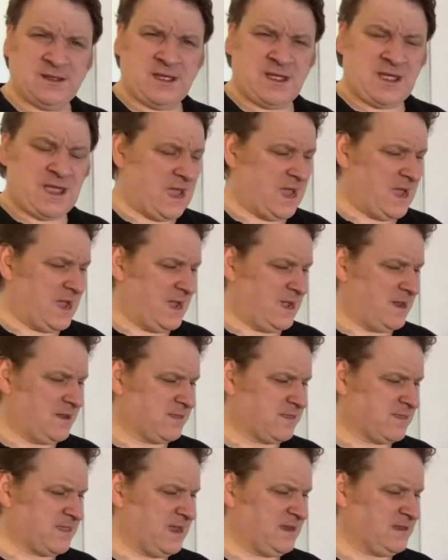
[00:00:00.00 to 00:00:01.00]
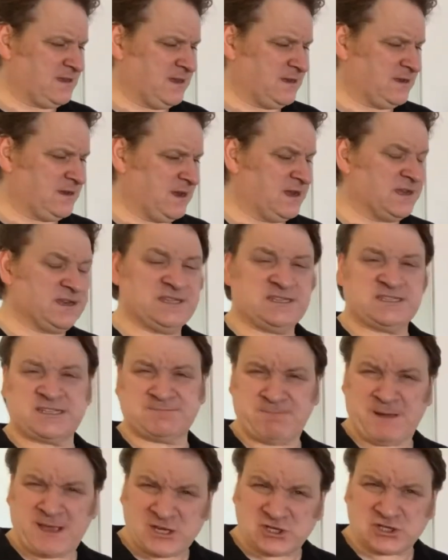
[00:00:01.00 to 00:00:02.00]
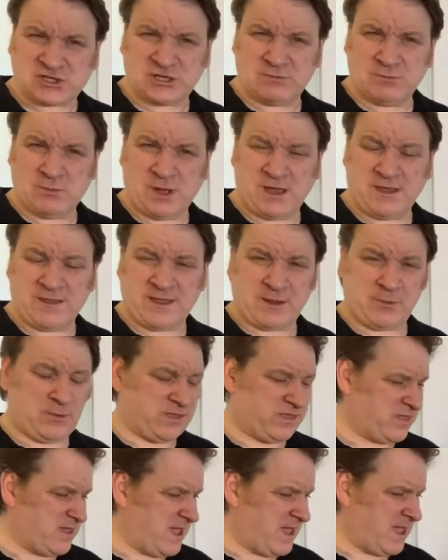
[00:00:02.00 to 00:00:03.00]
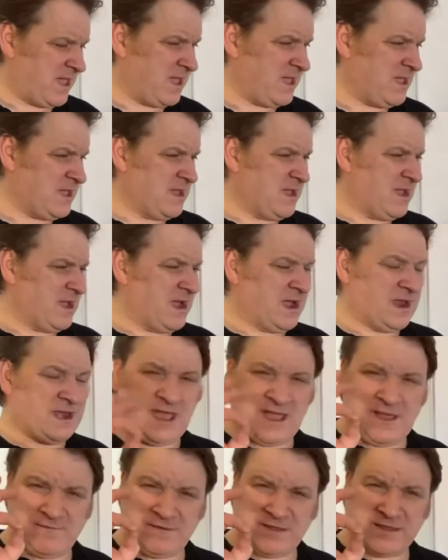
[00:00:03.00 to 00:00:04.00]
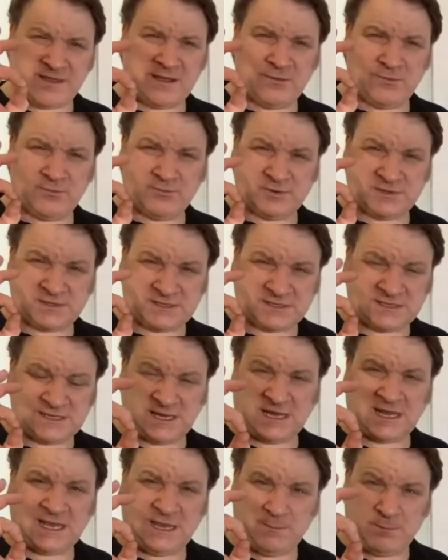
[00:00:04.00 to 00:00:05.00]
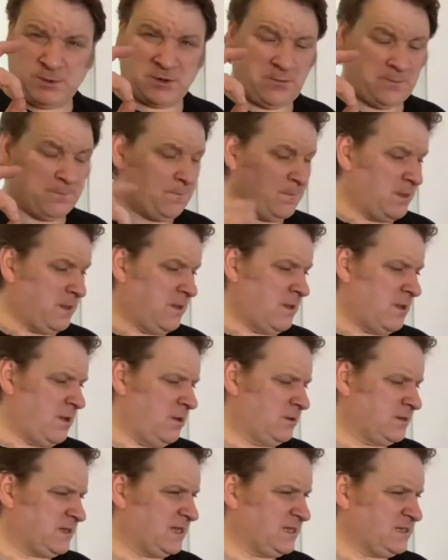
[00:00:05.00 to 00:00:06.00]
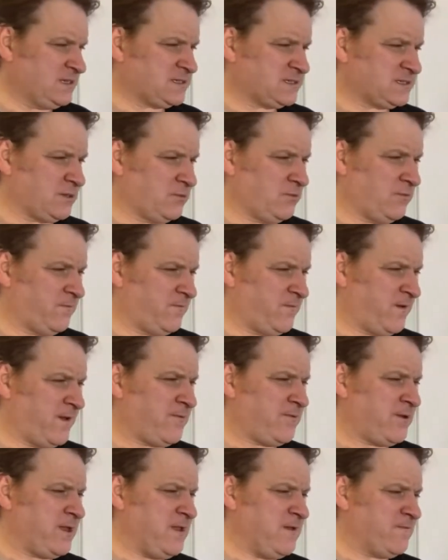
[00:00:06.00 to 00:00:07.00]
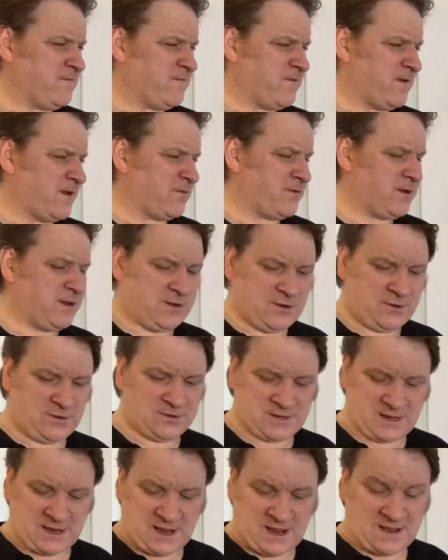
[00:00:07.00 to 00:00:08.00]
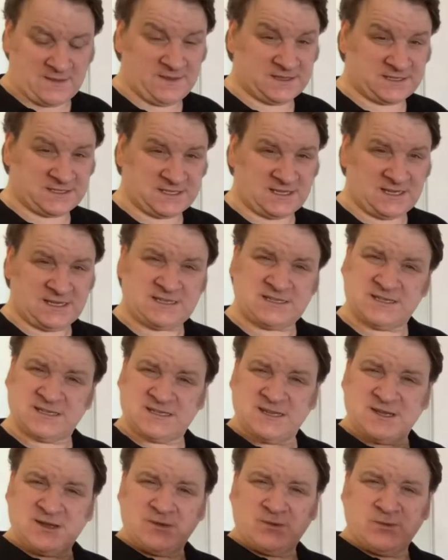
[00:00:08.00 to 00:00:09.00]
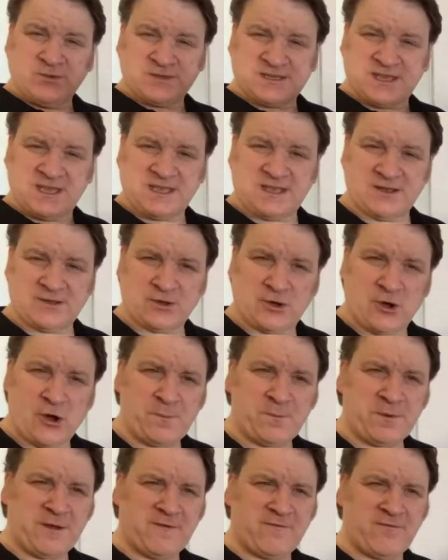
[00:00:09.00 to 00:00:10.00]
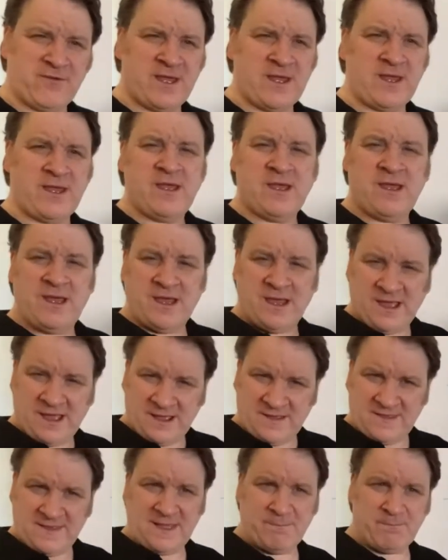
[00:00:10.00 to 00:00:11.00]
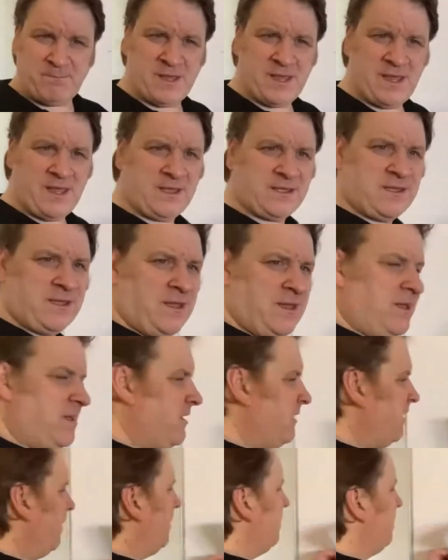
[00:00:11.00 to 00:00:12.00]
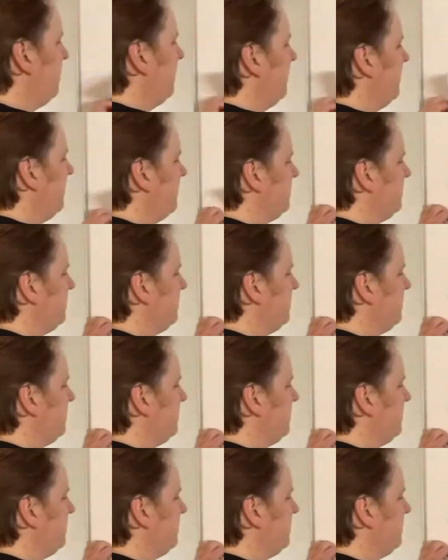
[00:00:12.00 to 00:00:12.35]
and they did an inspection while they were there and everything was tickety boom. Okay, so very, very good. And the solicitor will take a copy of that, hand that back, and there